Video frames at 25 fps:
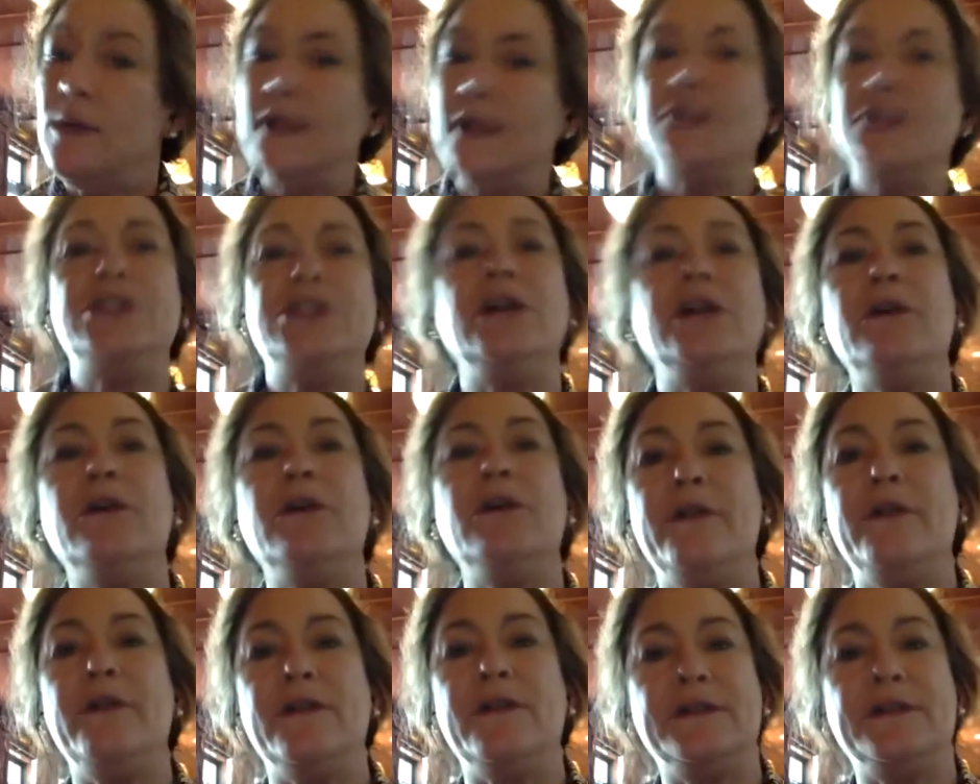share
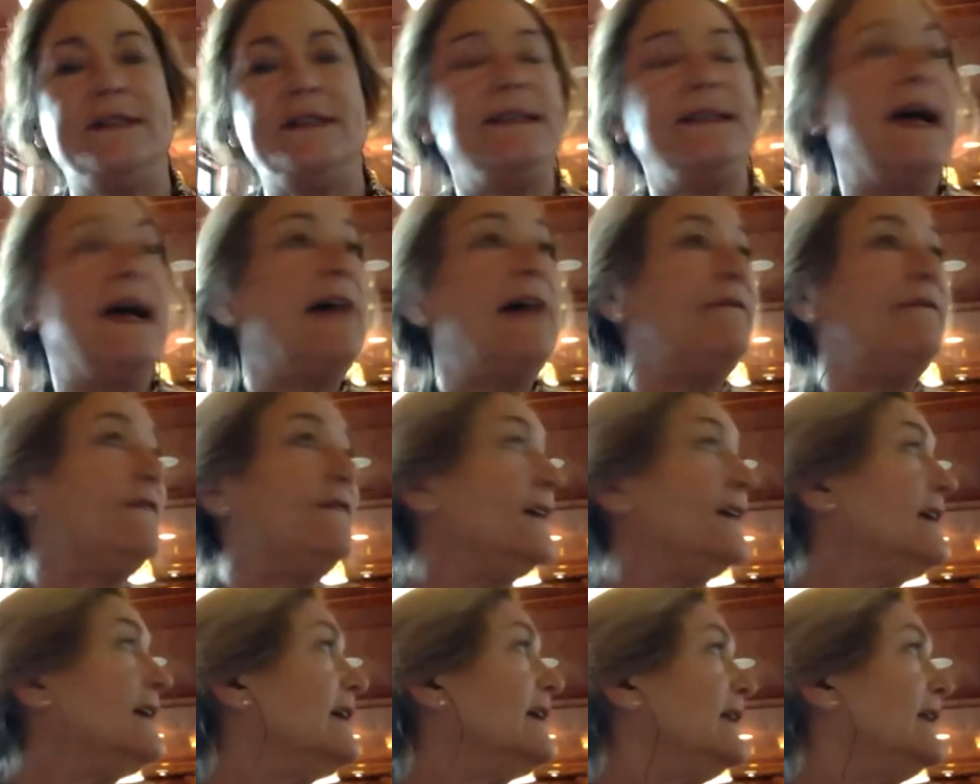it with our staff
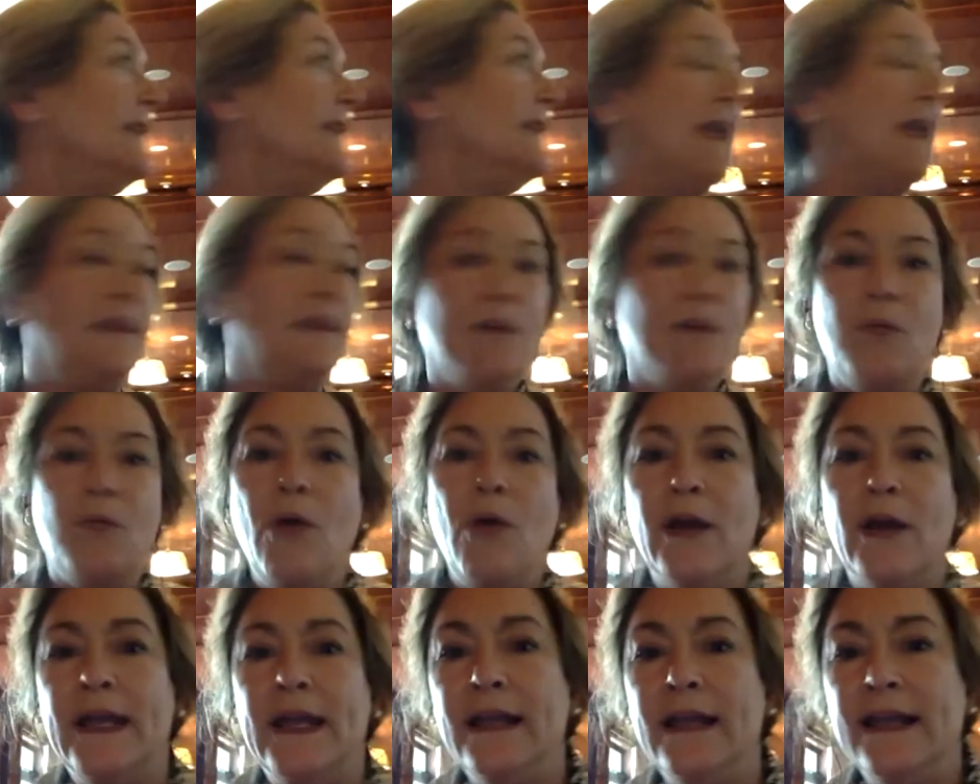and they're
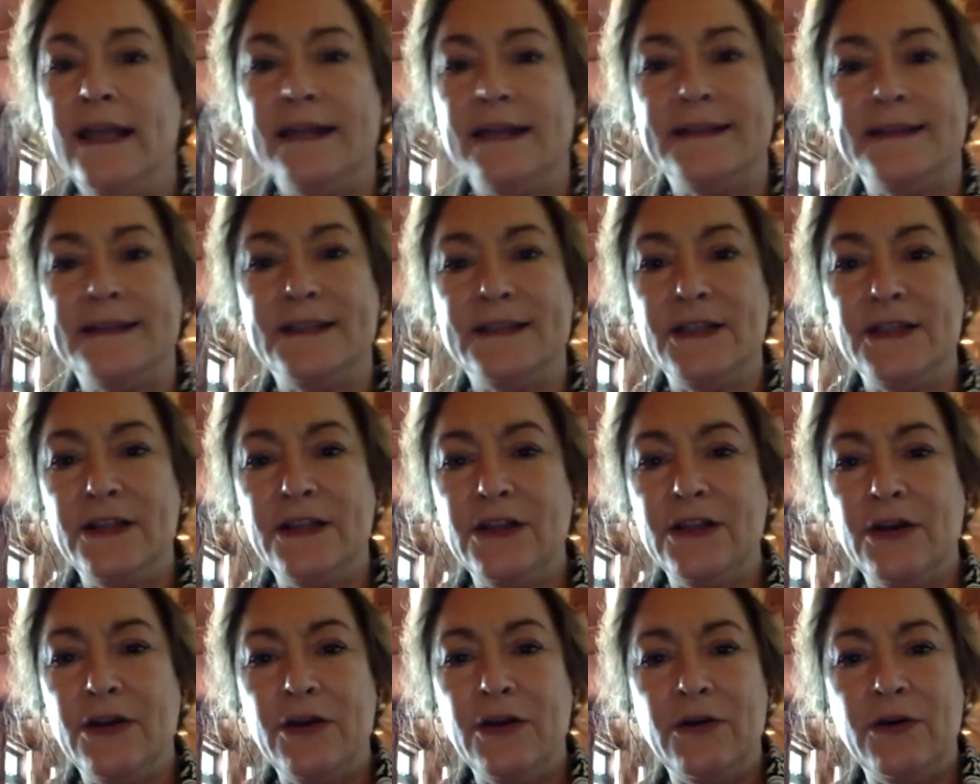walking guests to
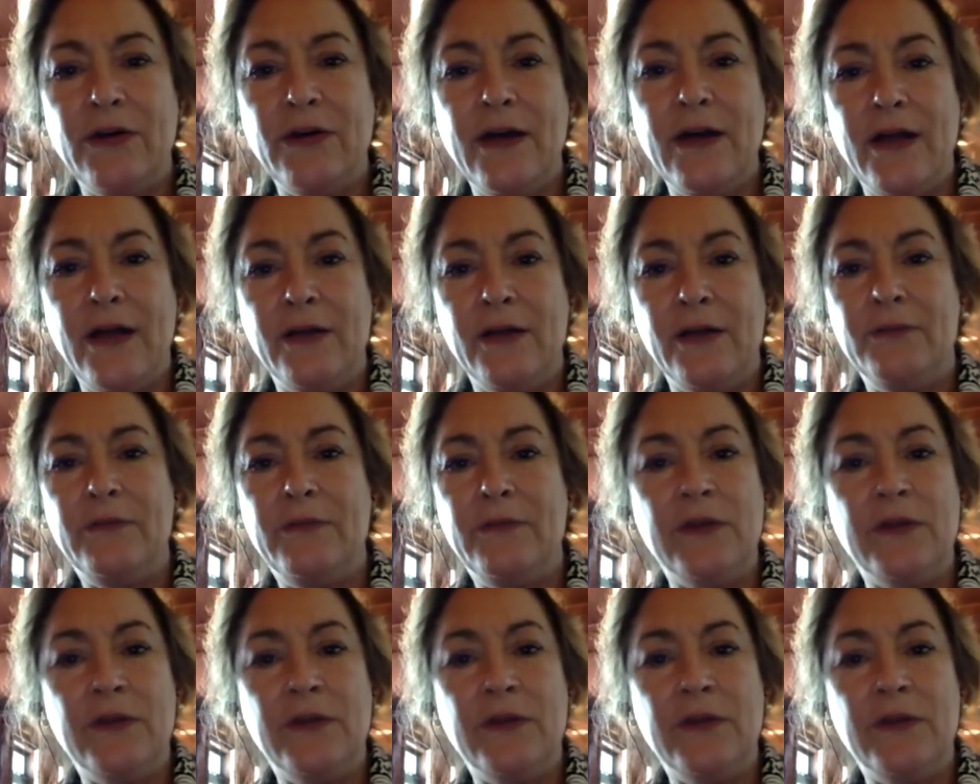their, uh,